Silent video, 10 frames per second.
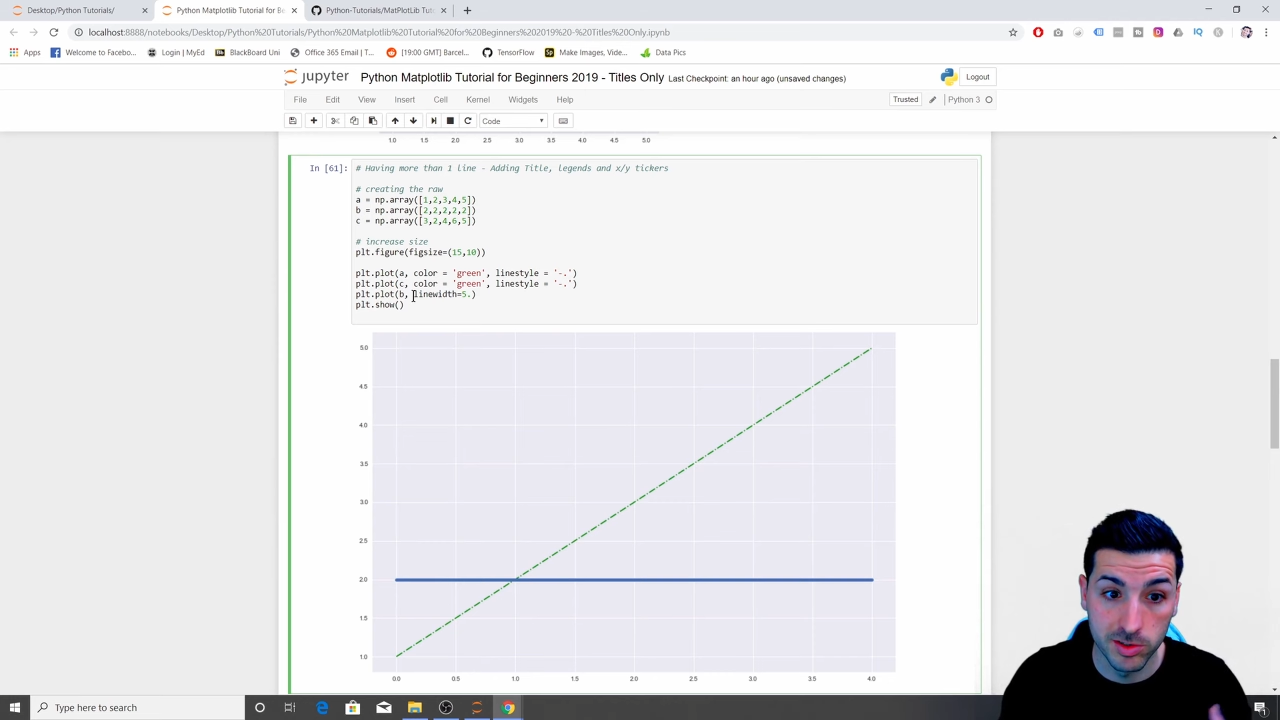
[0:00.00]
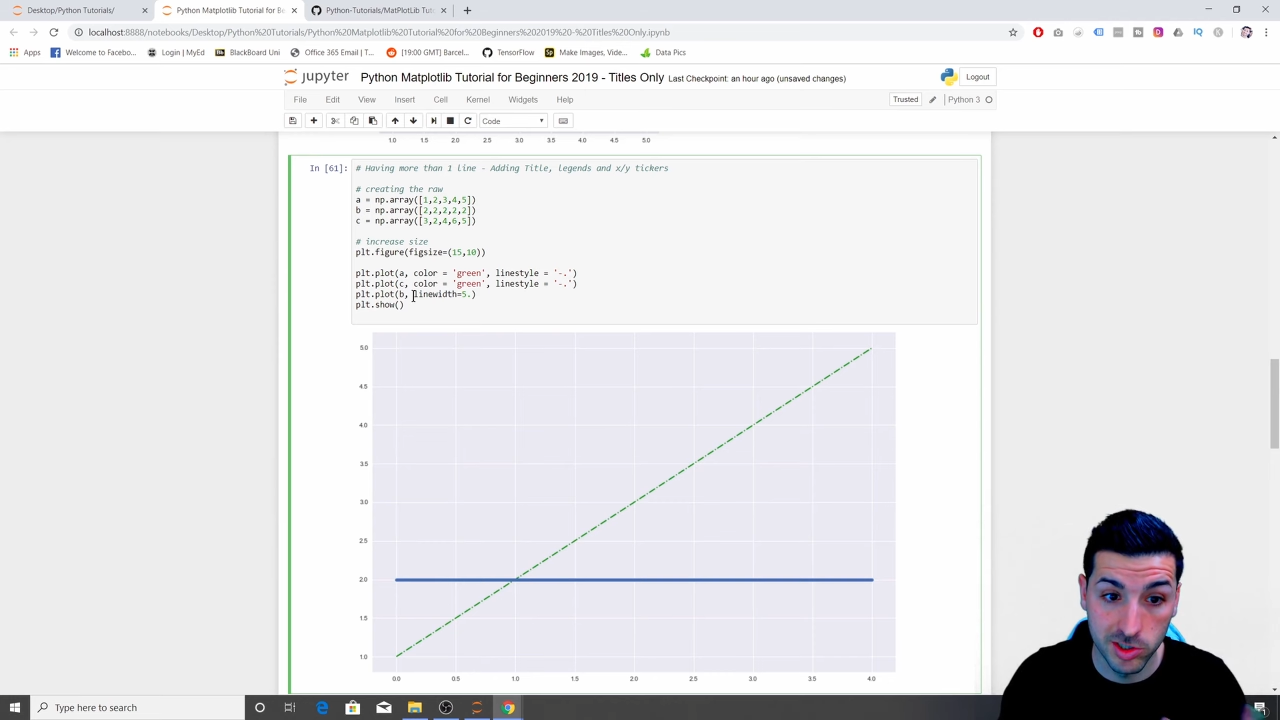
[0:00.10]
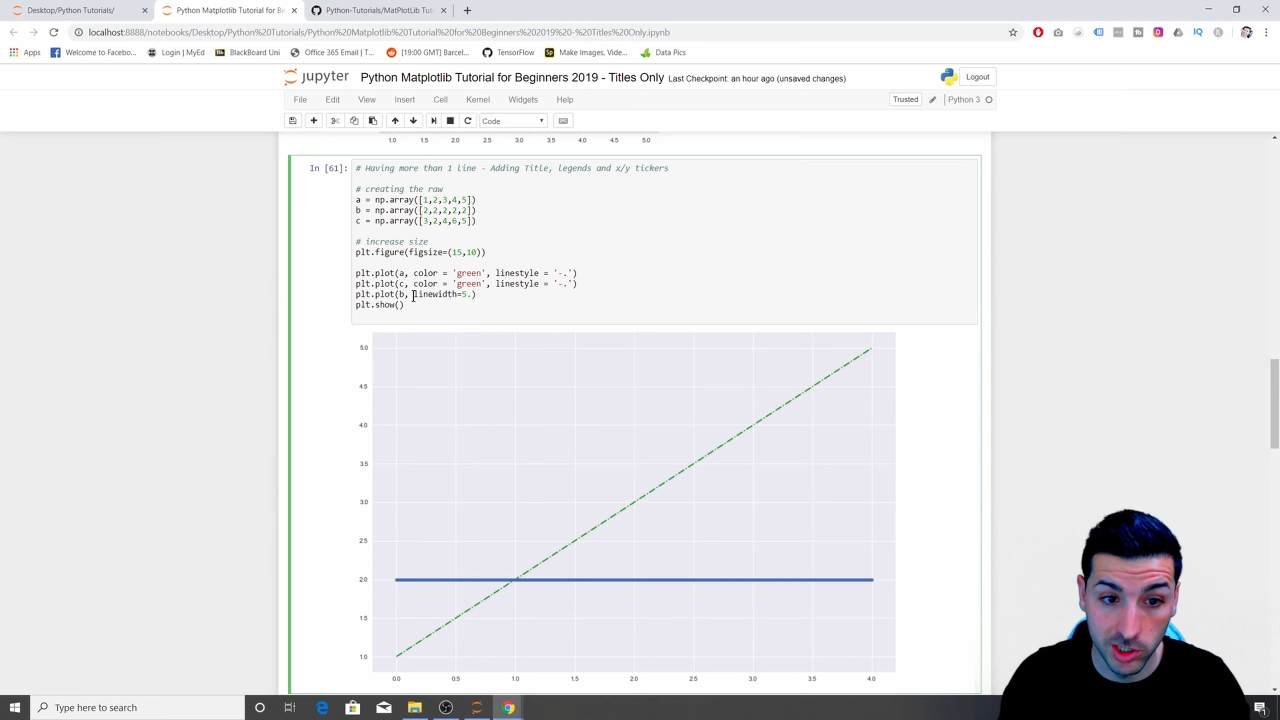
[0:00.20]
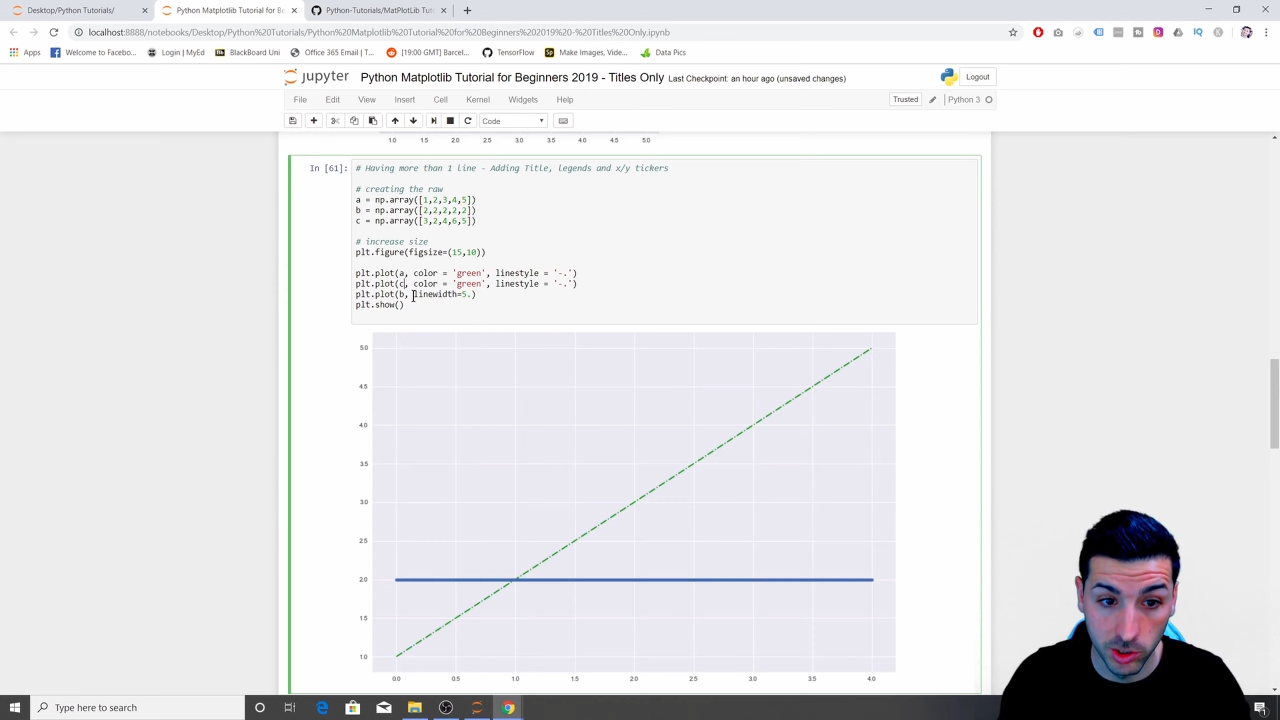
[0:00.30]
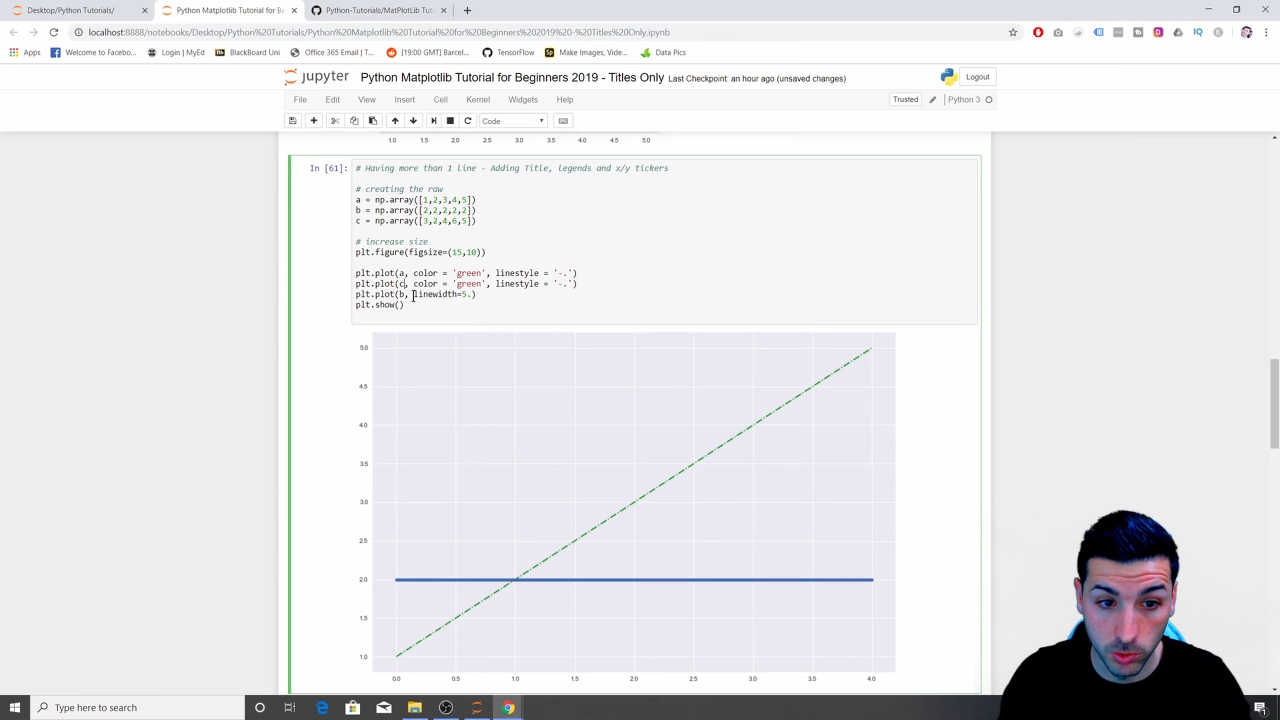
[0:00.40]

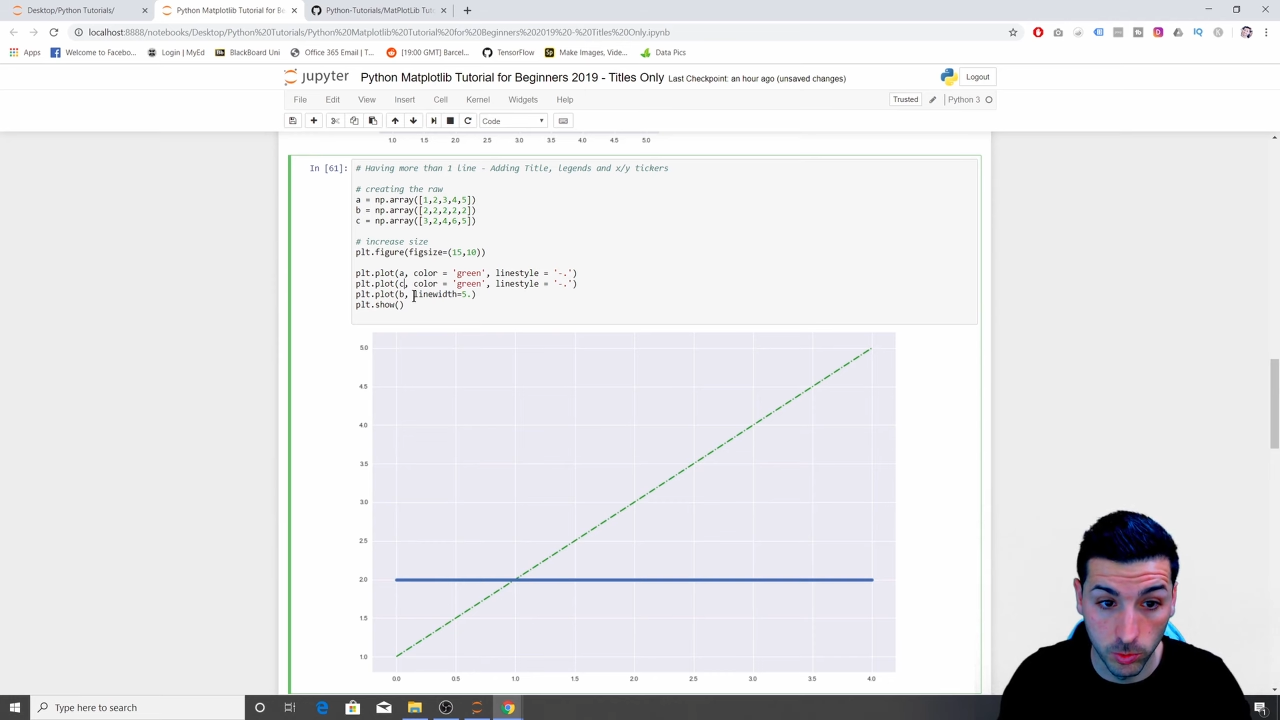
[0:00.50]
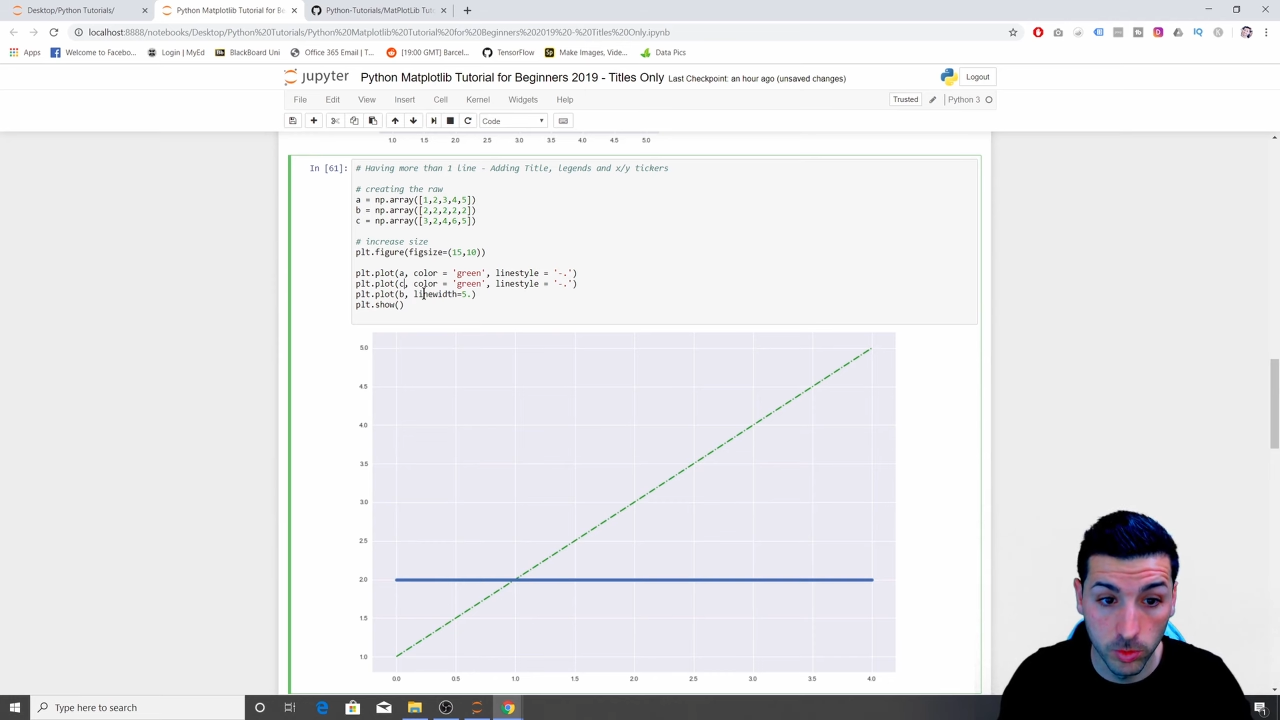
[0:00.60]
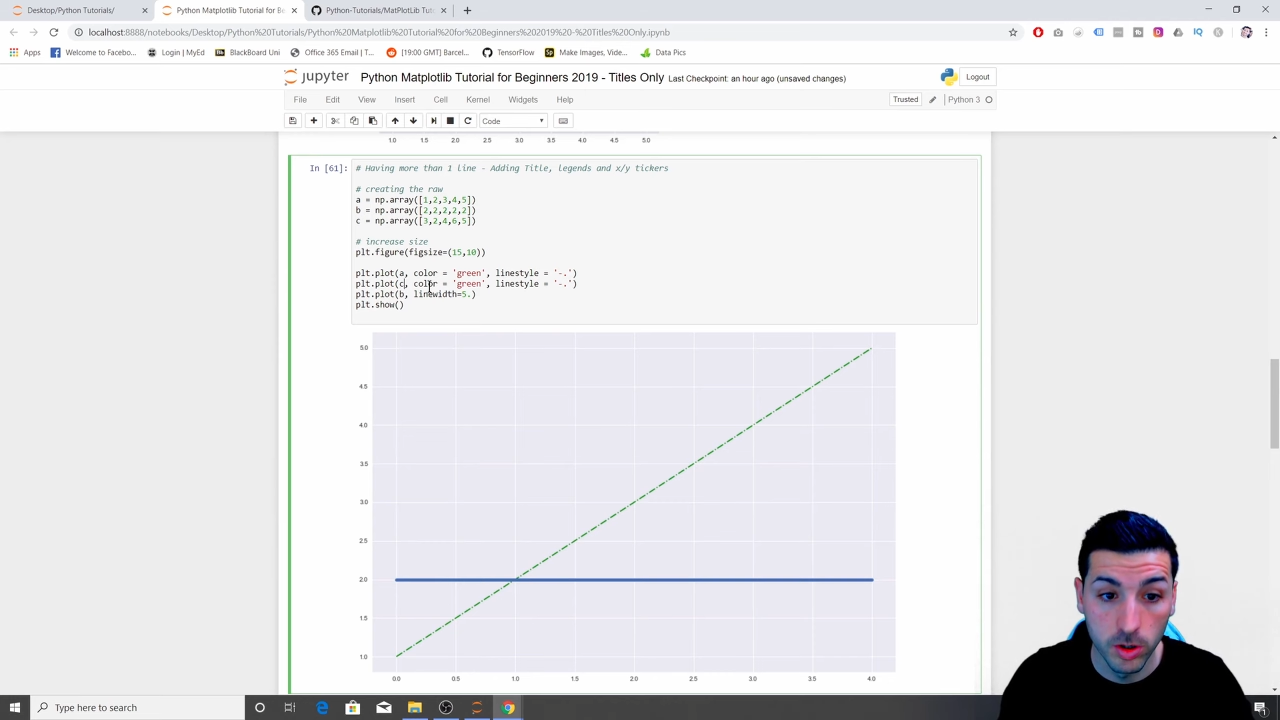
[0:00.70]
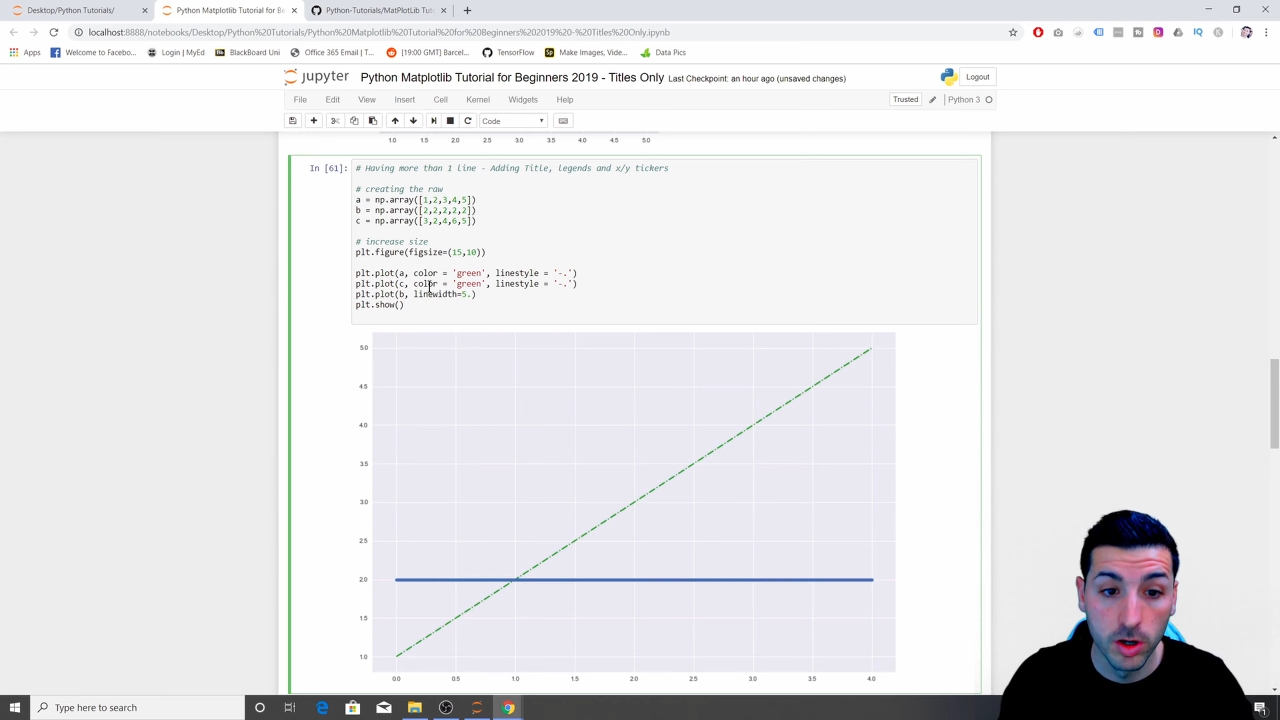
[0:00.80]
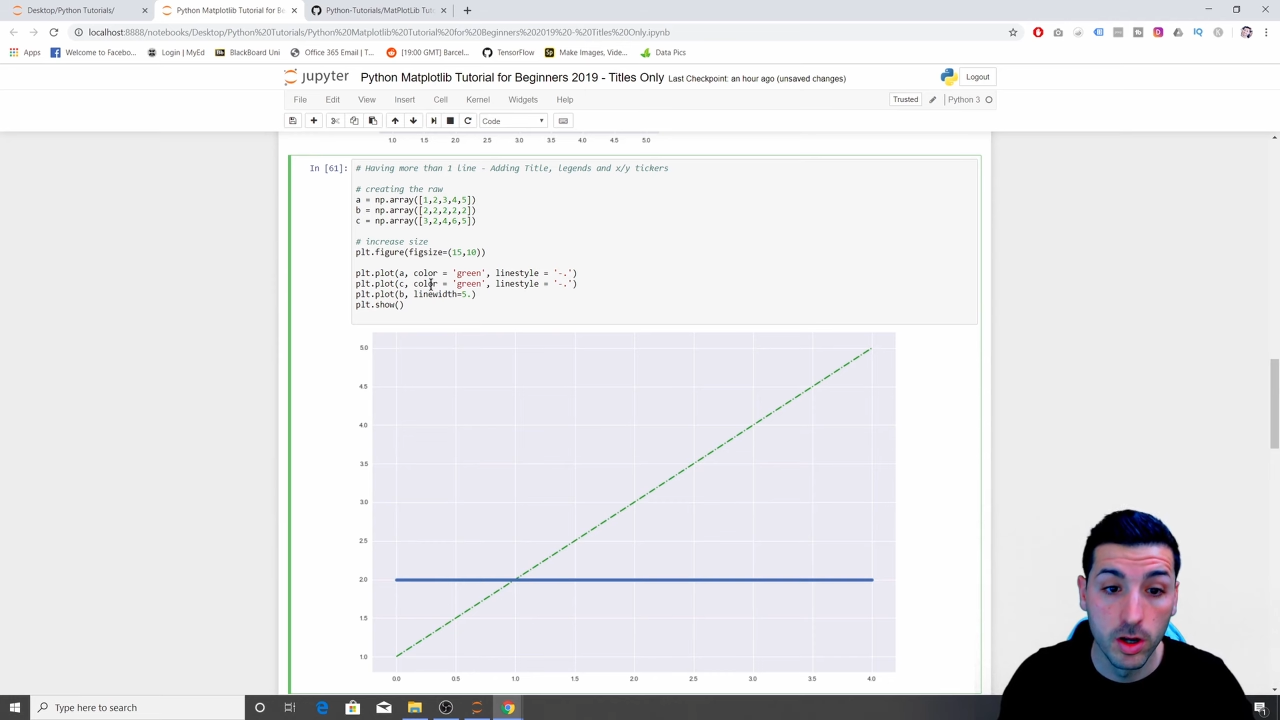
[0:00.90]
C two.